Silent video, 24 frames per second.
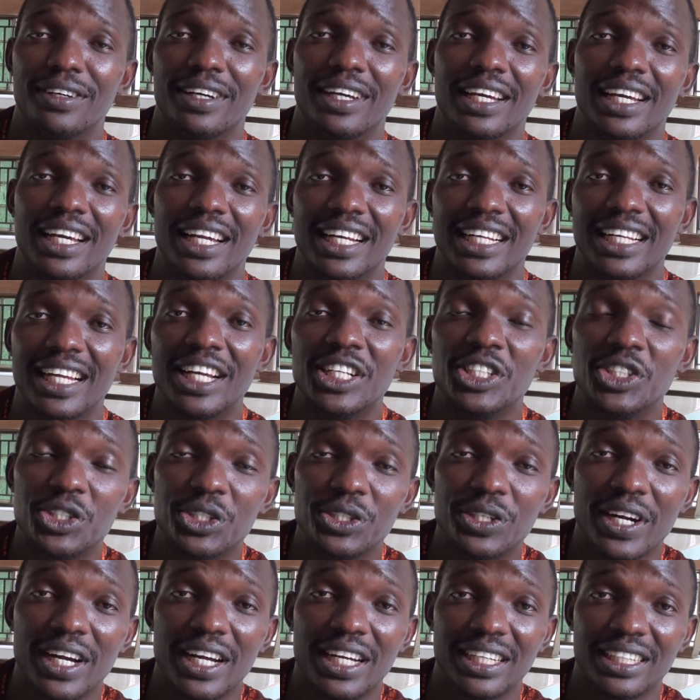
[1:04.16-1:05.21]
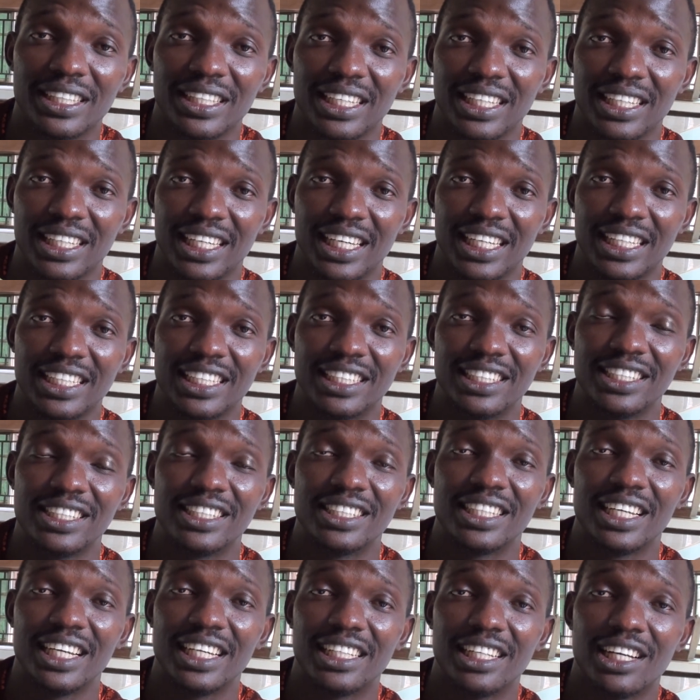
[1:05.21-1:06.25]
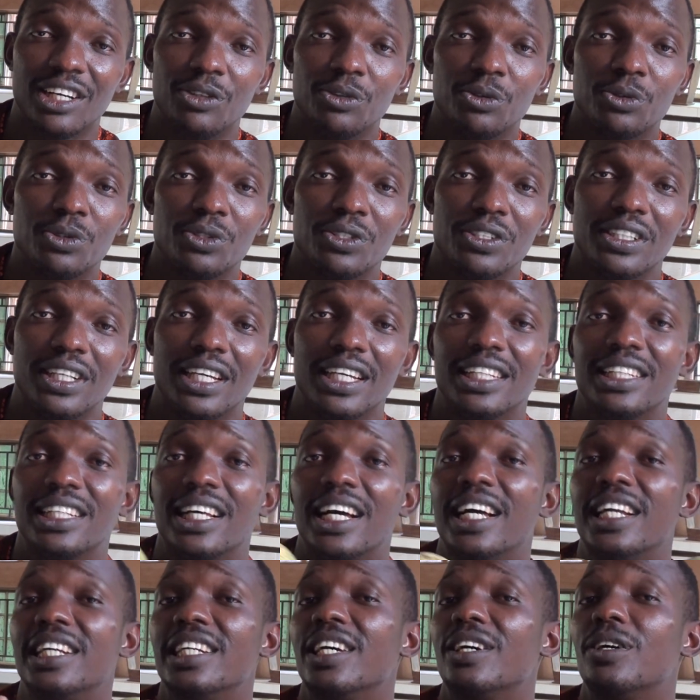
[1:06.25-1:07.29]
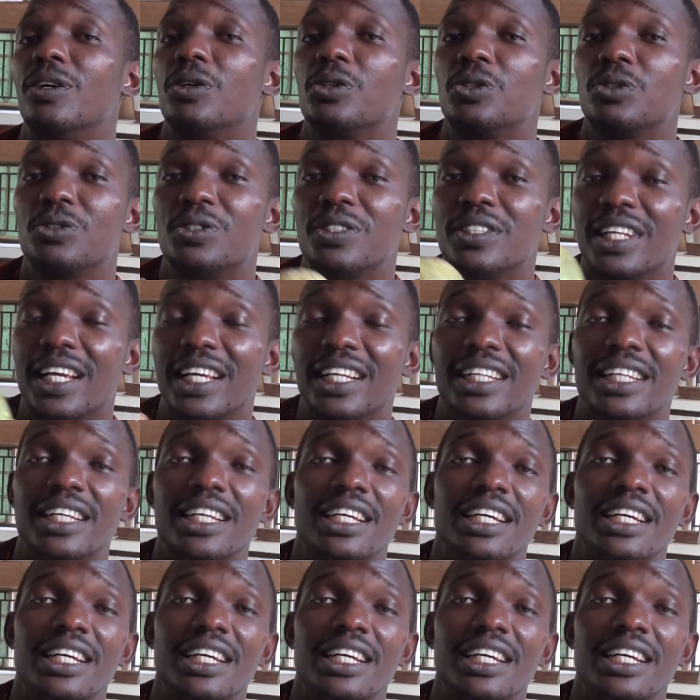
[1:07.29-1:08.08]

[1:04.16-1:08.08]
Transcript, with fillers: uh, Nigeria, Ekiti State and Ogun State and Osun State